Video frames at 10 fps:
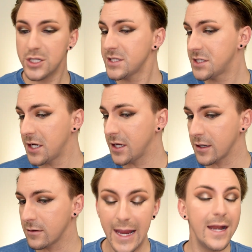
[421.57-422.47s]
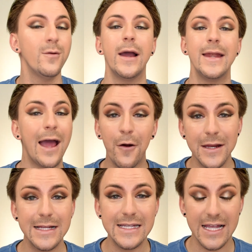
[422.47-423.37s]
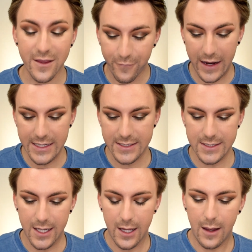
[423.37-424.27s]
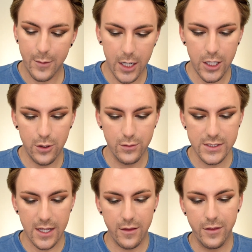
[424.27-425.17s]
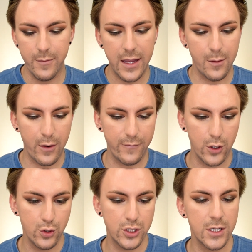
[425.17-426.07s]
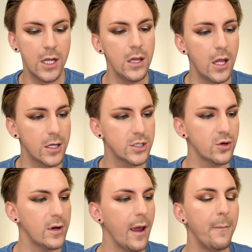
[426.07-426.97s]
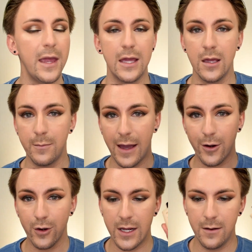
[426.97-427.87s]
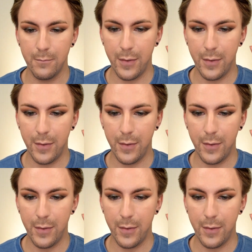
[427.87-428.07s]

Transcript: just stunning. Anyway, now I need to set the face. I'm gonna use the Makeup Revolution Luxury Baking Powder in